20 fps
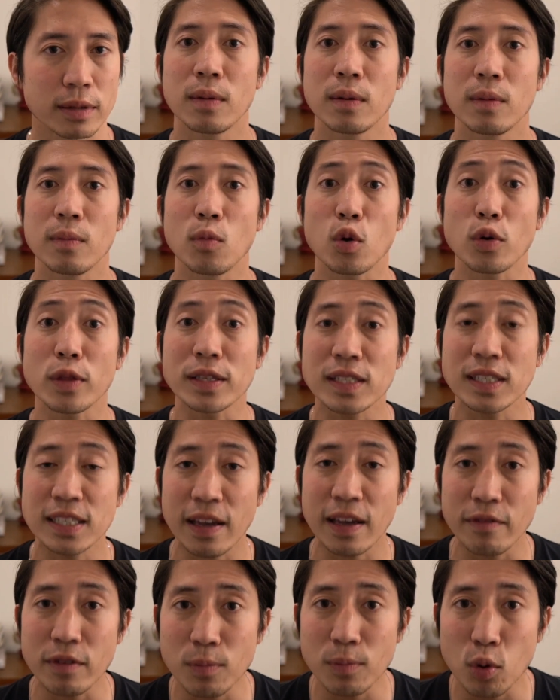More than
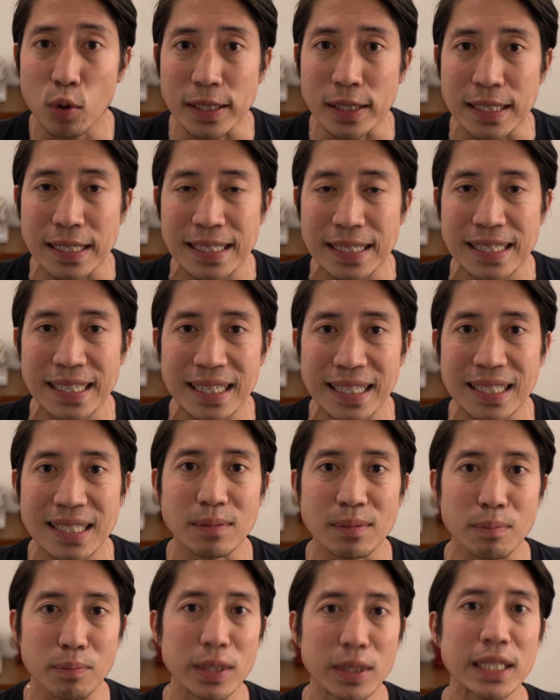$7.6
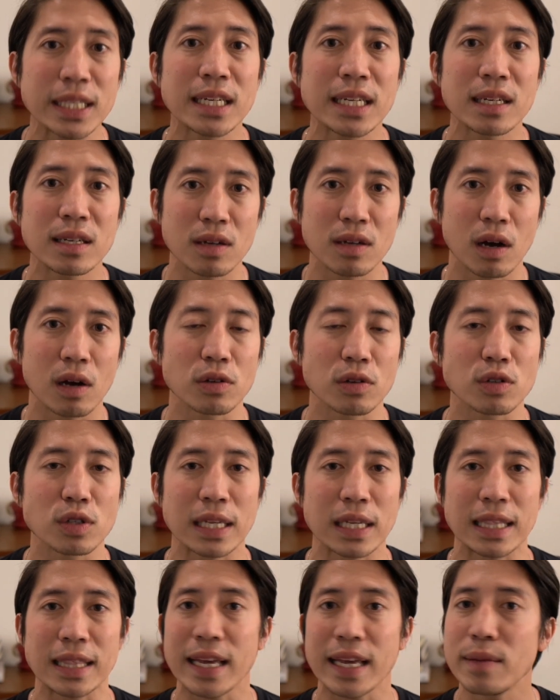million
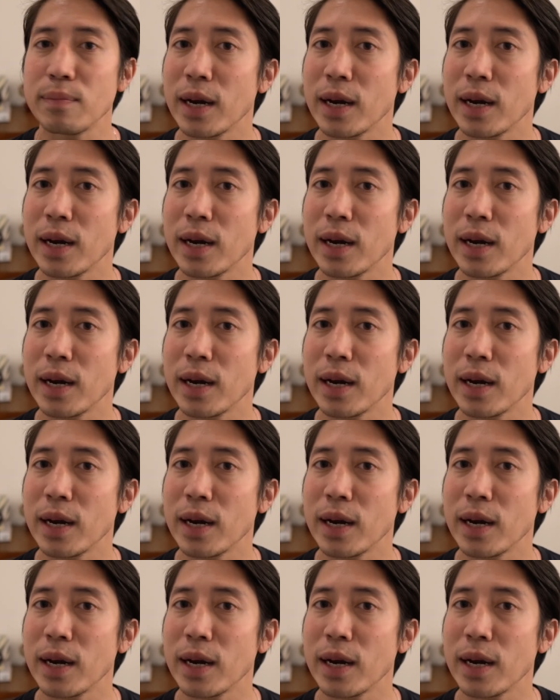led by